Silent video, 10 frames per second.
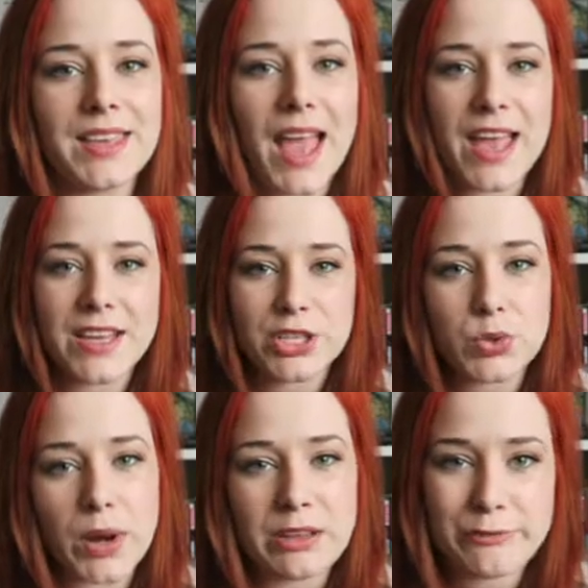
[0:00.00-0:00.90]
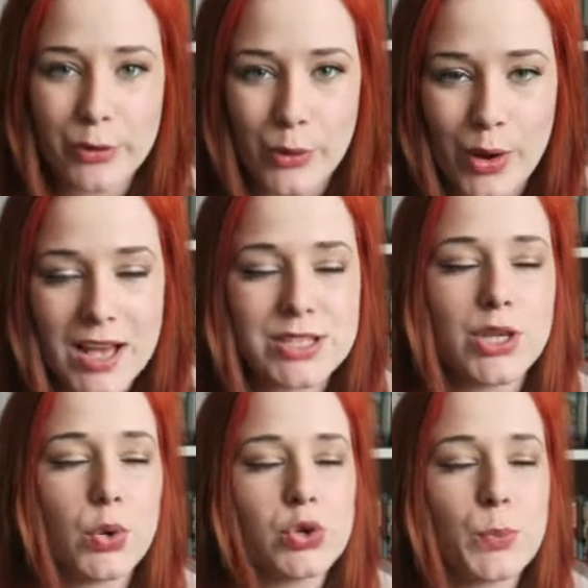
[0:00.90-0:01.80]
At the age of twenty-four, a
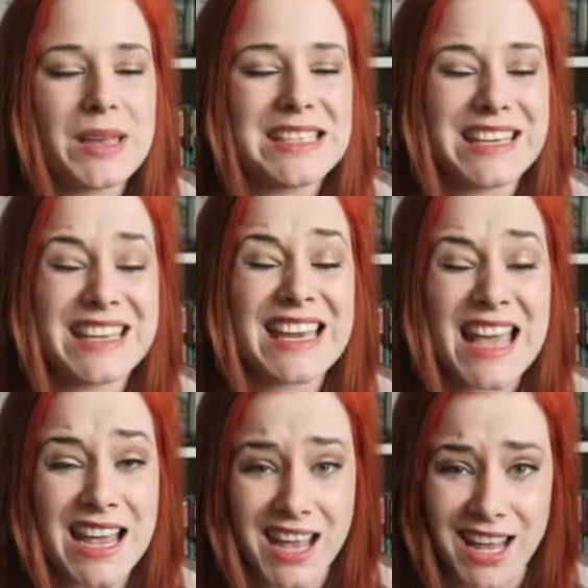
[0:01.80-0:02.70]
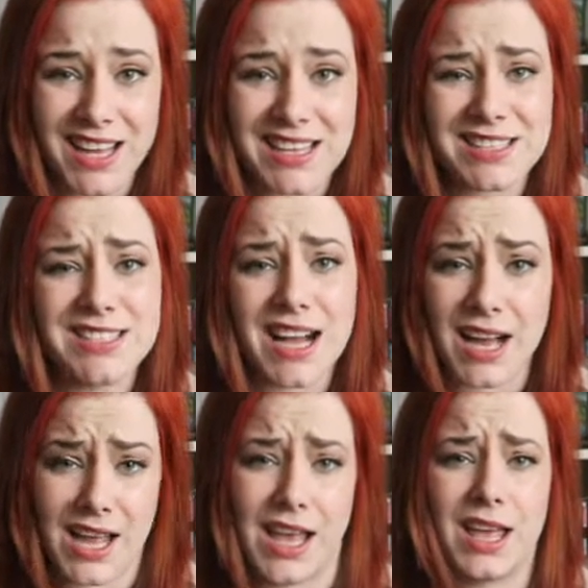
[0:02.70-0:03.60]
social media king is
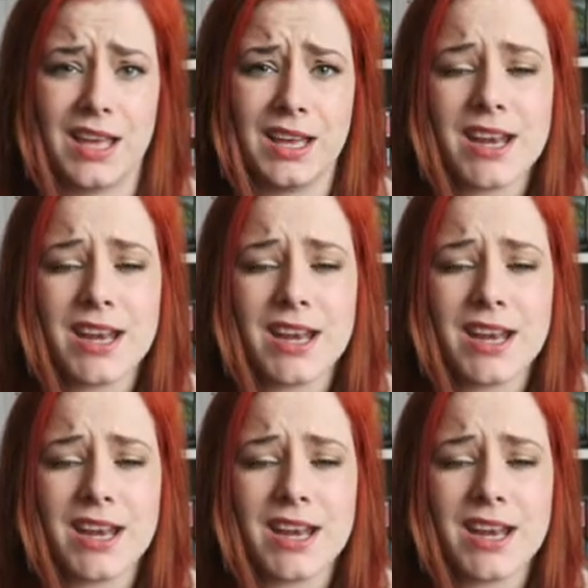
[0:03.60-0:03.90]
dying,